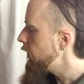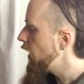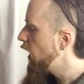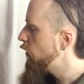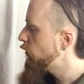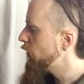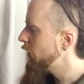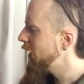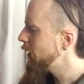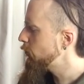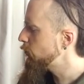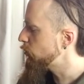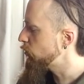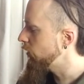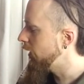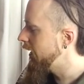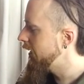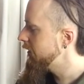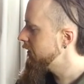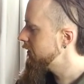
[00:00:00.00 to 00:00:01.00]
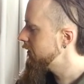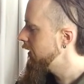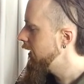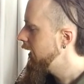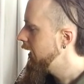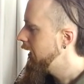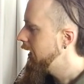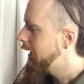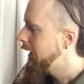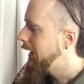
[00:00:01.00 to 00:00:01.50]
Now, for that price,
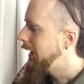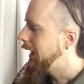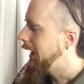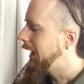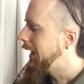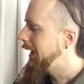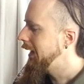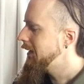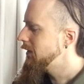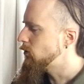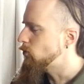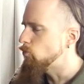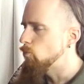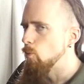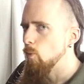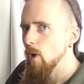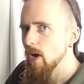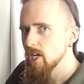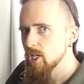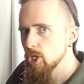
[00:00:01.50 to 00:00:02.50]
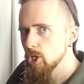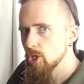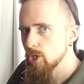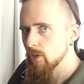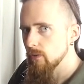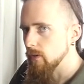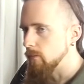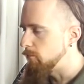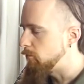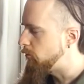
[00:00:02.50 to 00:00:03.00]
I'd wish
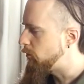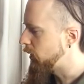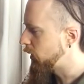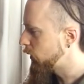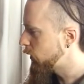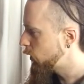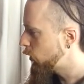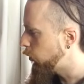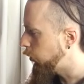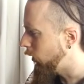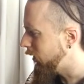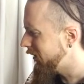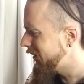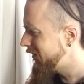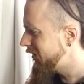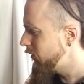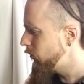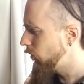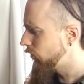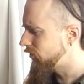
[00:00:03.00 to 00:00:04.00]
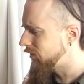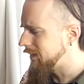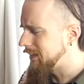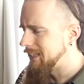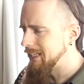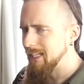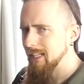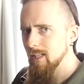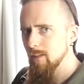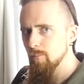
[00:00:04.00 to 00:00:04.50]
the build quality was a
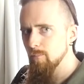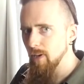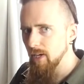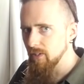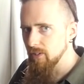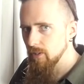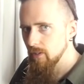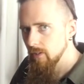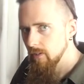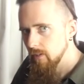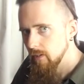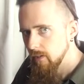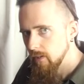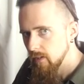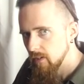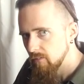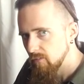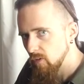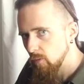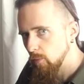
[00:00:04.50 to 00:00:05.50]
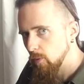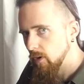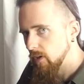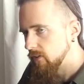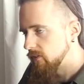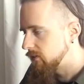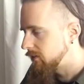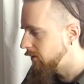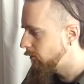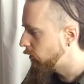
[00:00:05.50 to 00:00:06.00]
little better. If it
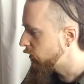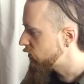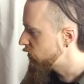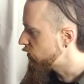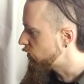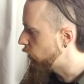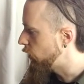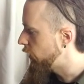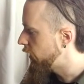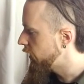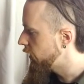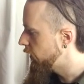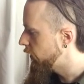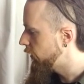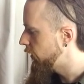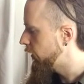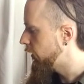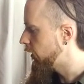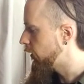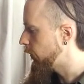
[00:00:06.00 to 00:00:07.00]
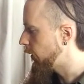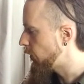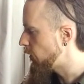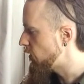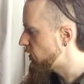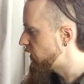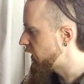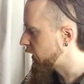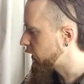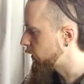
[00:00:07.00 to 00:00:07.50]
was somewhat sturdier, you know, maybe
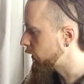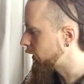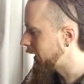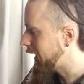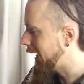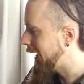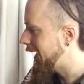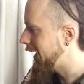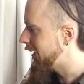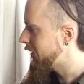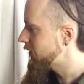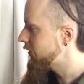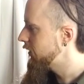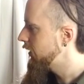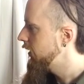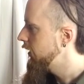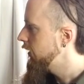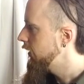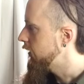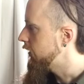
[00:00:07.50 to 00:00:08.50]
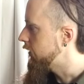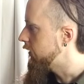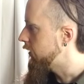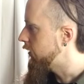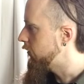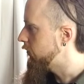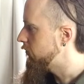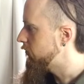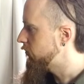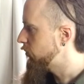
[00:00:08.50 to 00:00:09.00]
thicker glass,
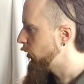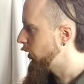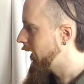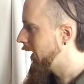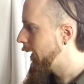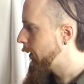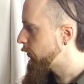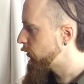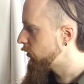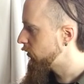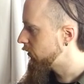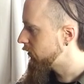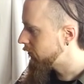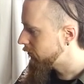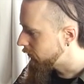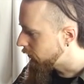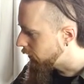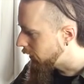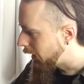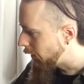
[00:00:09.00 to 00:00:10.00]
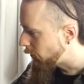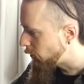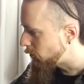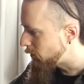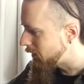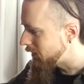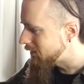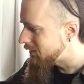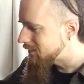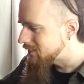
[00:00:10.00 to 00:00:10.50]
perhaps, you know, have it
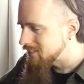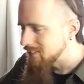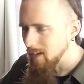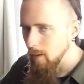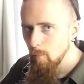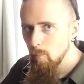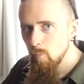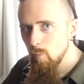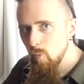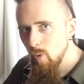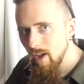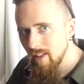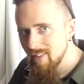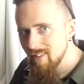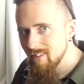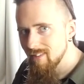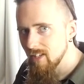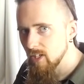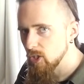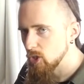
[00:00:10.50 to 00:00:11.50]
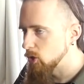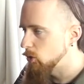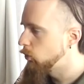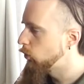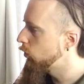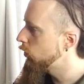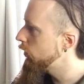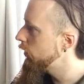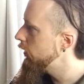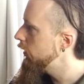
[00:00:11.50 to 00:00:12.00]
be somewhat
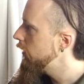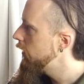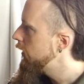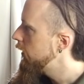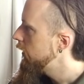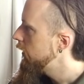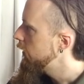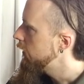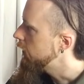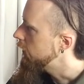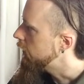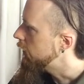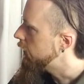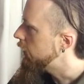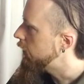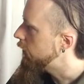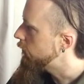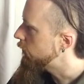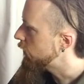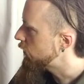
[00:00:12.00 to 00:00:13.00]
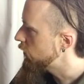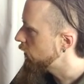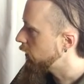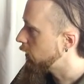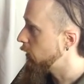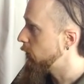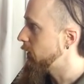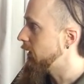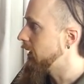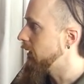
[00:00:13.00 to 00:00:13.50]
secure. It's not going
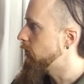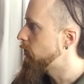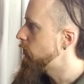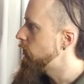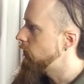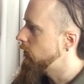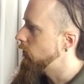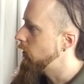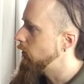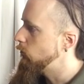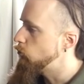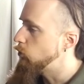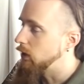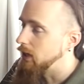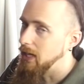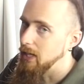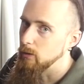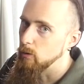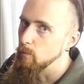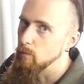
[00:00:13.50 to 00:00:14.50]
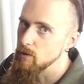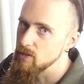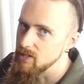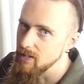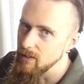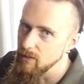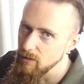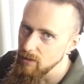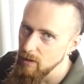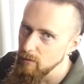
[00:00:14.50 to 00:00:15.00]
to be
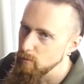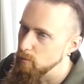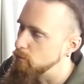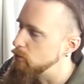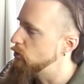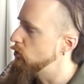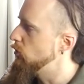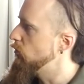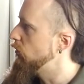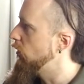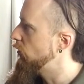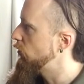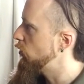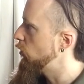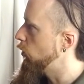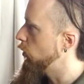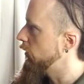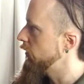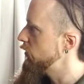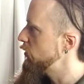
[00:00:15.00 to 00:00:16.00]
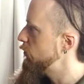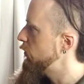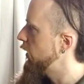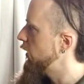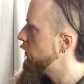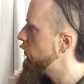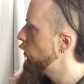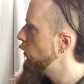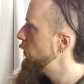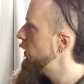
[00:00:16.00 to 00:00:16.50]
100% theft proof, of course,
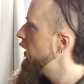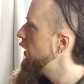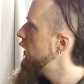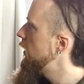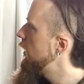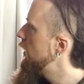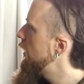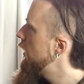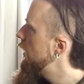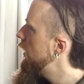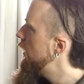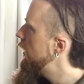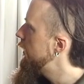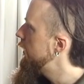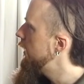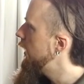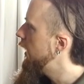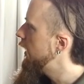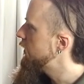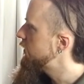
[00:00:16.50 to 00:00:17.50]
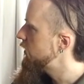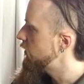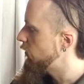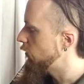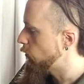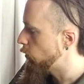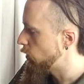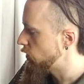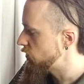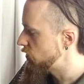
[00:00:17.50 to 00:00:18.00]
but would be nice if
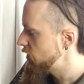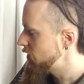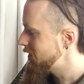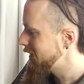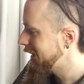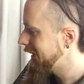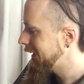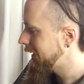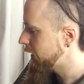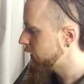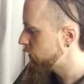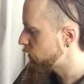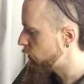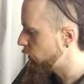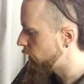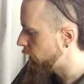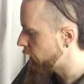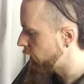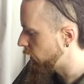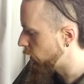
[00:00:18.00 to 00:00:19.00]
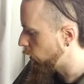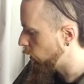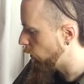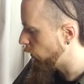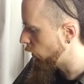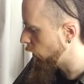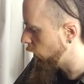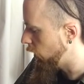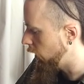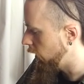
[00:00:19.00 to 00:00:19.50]
it was just a little sturdier
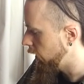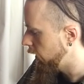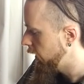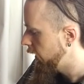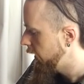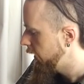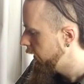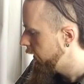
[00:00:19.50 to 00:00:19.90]
overall.